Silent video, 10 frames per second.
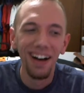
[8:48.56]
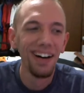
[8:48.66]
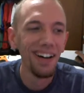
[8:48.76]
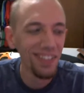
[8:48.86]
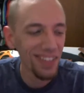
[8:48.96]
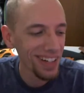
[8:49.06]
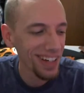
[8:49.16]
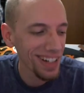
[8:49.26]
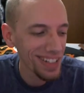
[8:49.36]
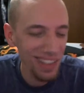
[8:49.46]
Oh my
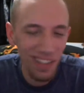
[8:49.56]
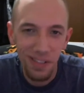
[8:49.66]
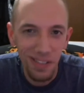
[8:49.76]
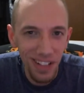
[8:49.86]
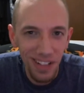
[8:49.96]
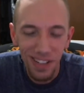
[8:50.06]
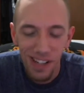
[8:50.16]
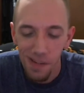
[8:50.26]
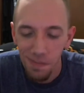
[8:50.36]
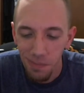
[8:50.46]
gosh, I love when they do
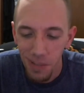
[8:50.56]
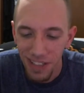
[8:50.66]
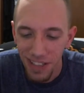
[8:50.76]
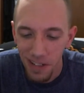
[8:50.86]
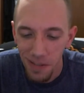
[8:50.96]
that. But